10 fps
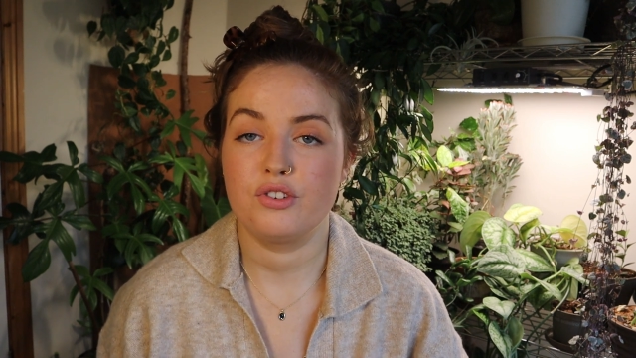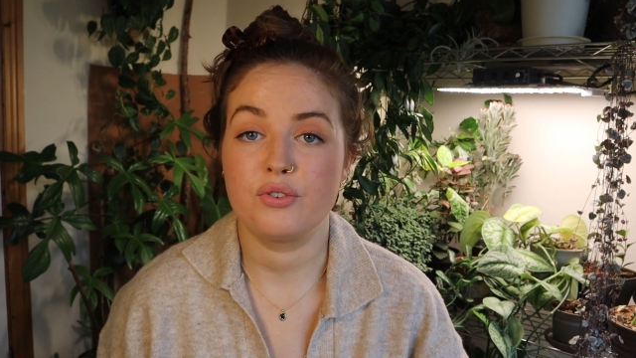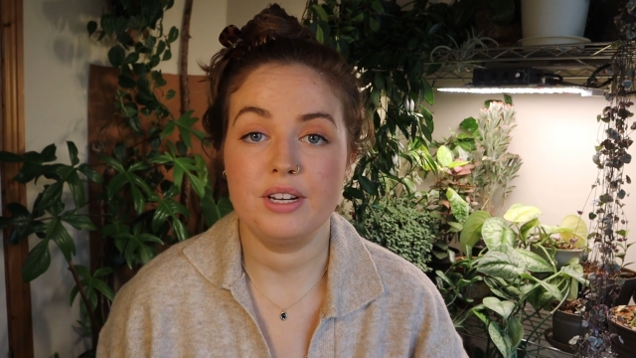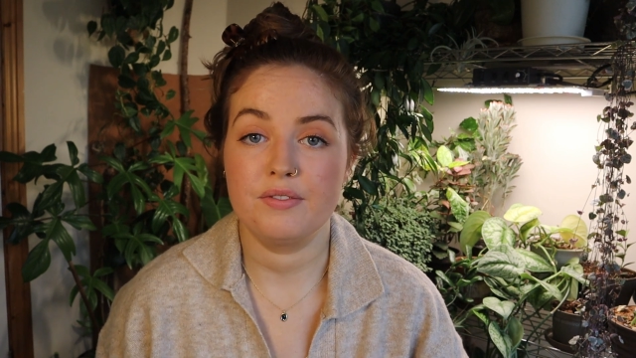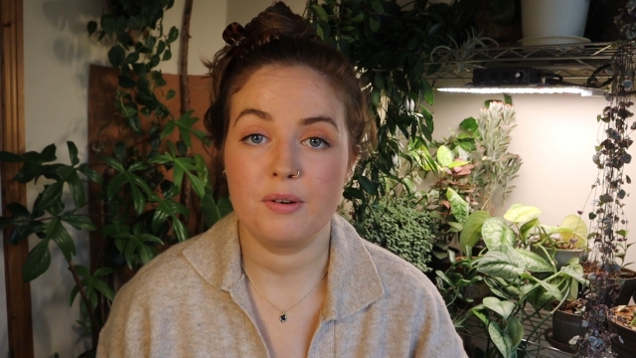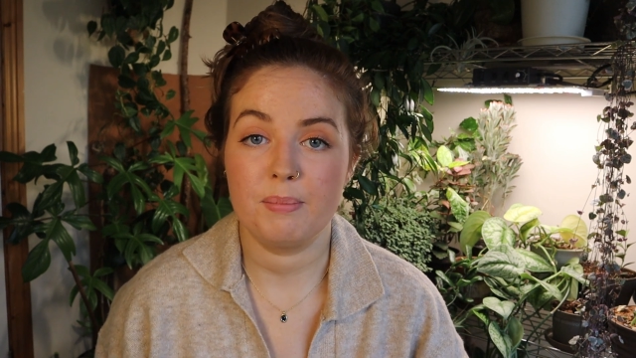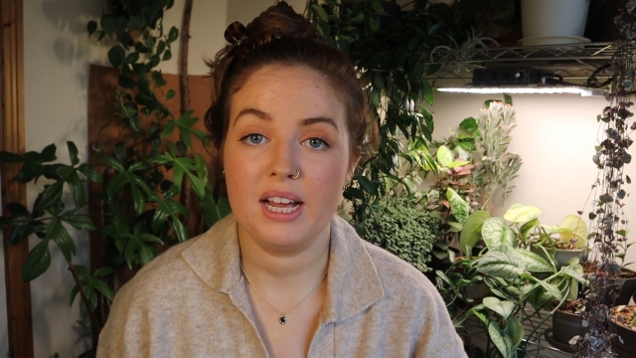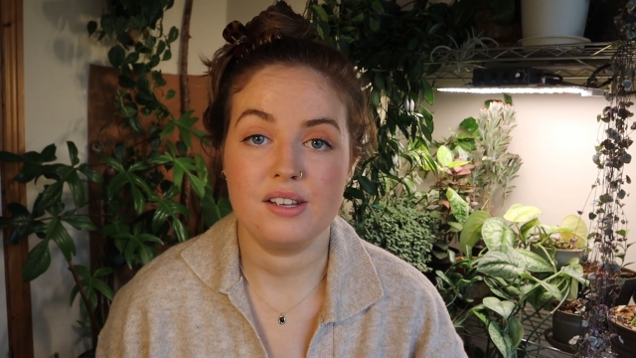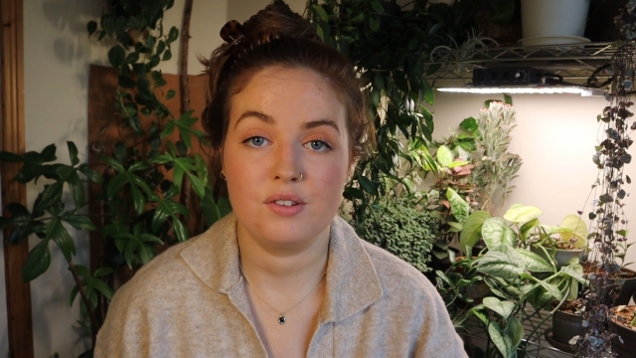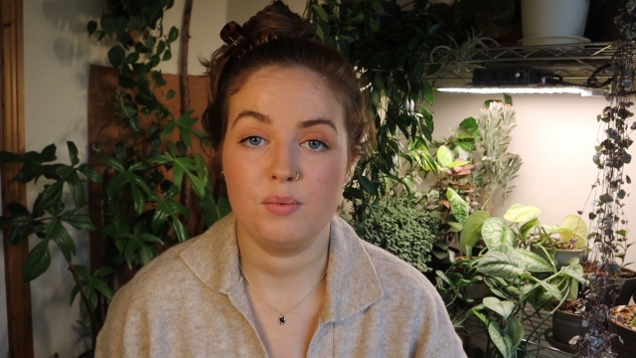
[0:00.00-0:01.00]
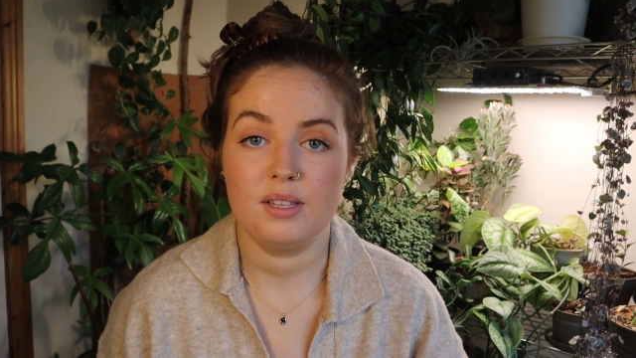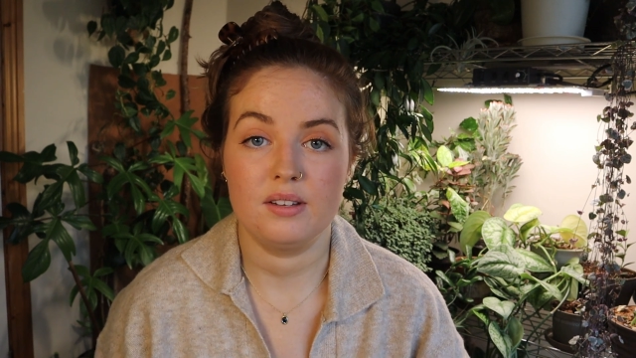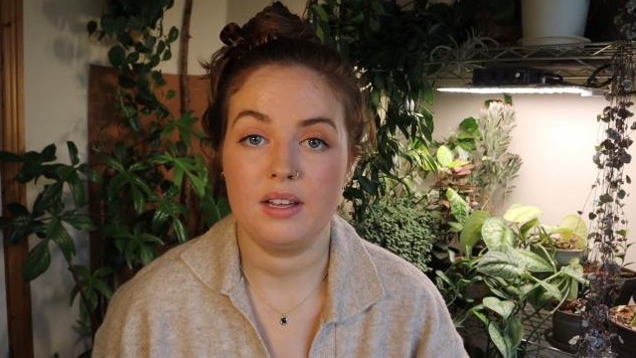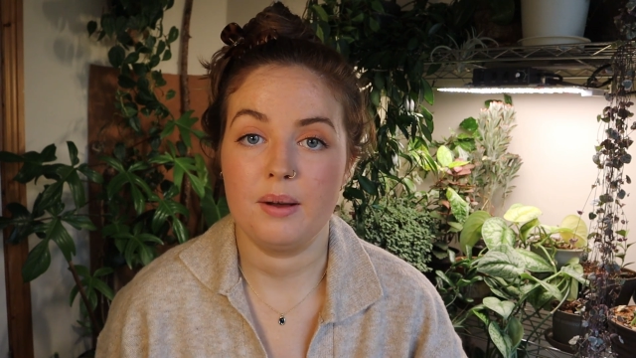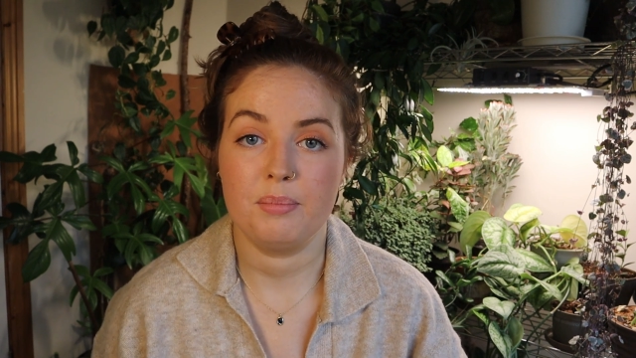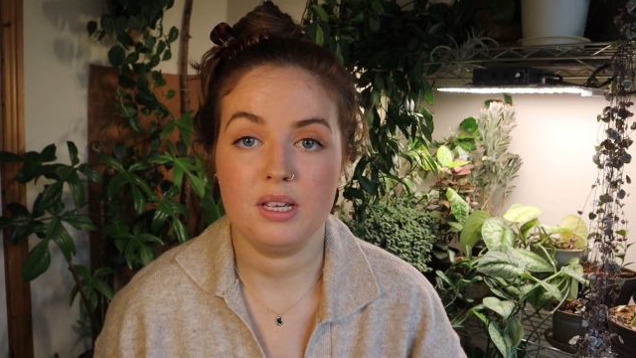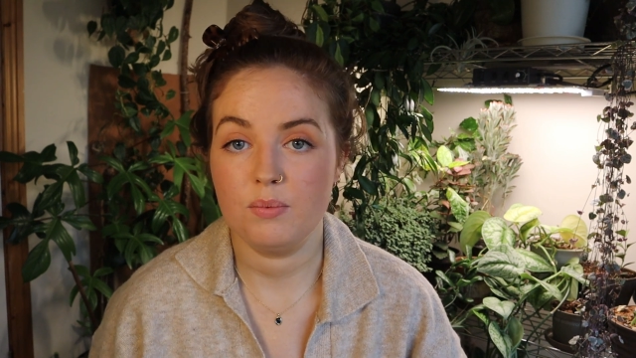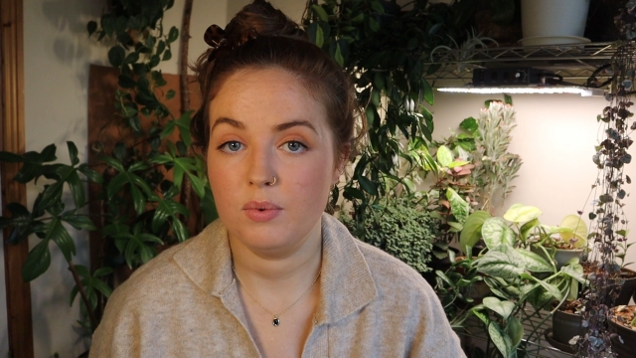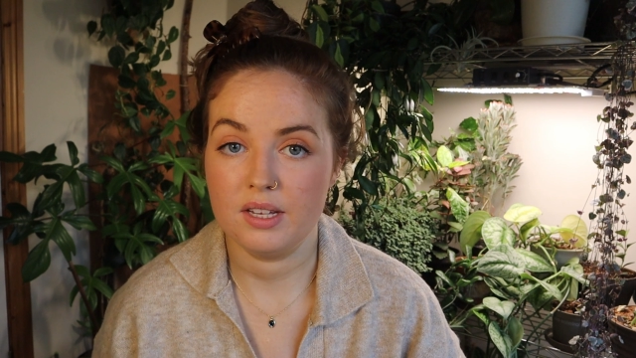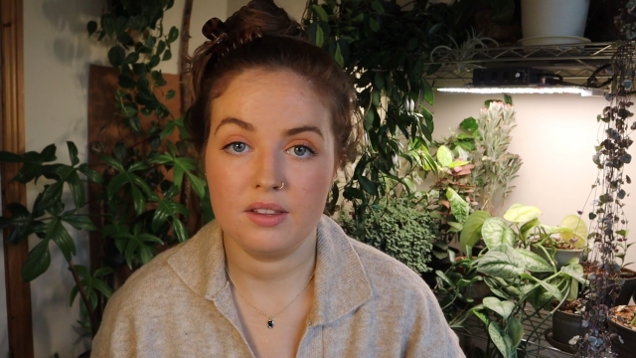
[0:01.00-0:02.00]
treat for pests, whether that be
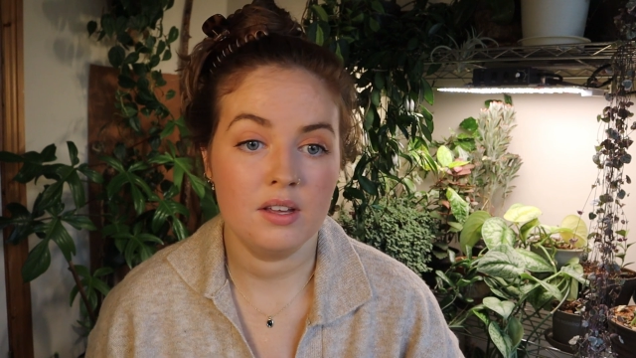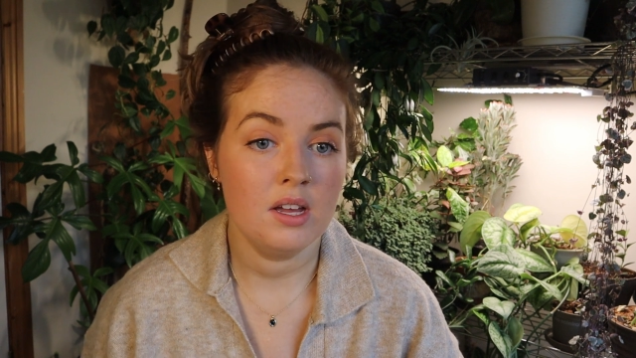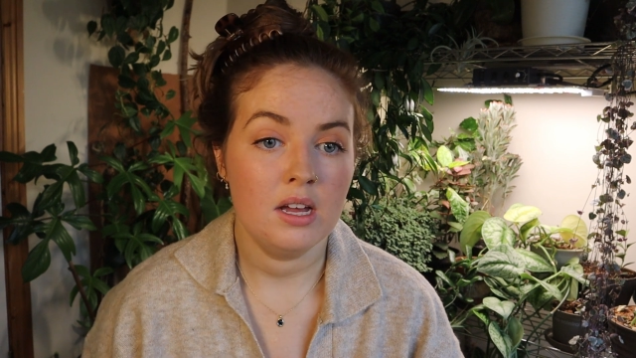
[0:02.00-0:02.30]
with